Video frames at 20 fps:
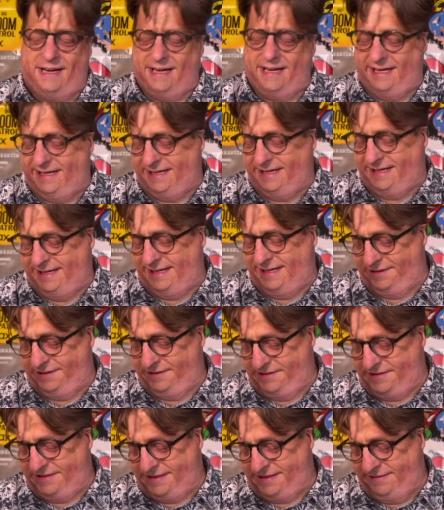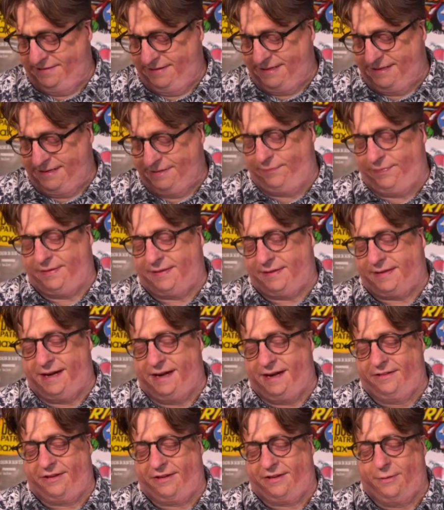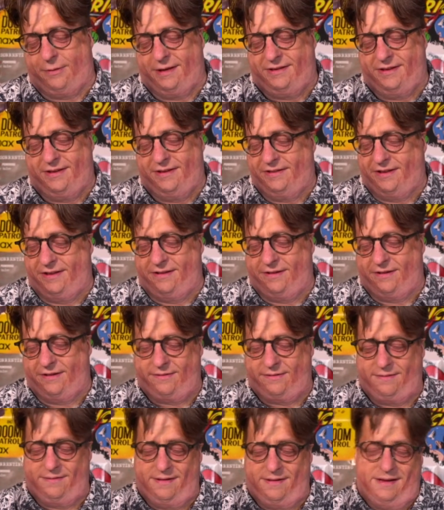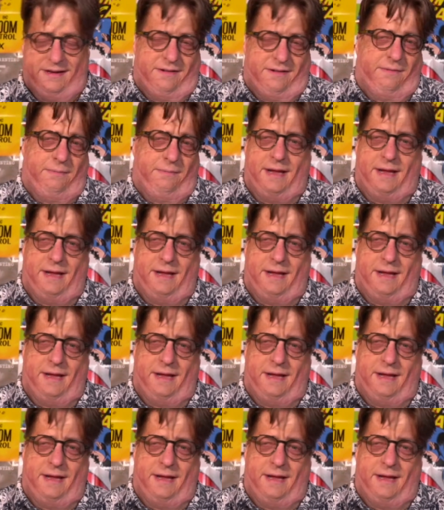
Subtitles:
And there's, you know, consequences, and there's, you know,